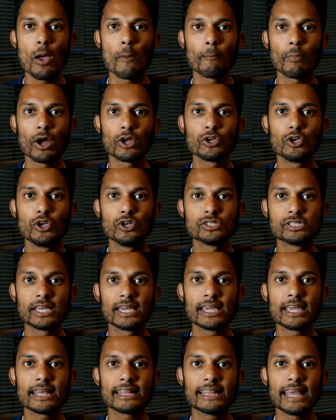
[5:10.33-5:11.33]
by
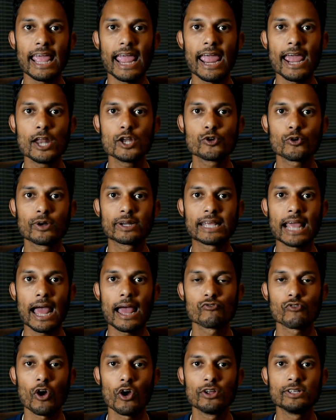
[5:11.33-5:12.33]
using the Android
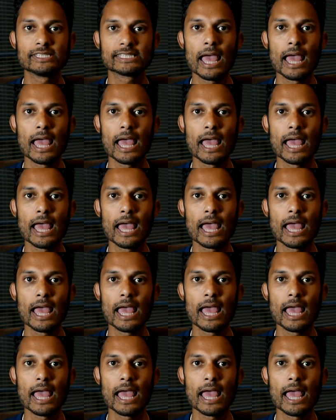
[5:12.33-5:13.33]
phone's
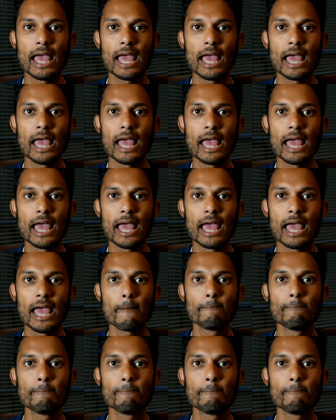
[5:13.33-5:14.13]
camera capabilities.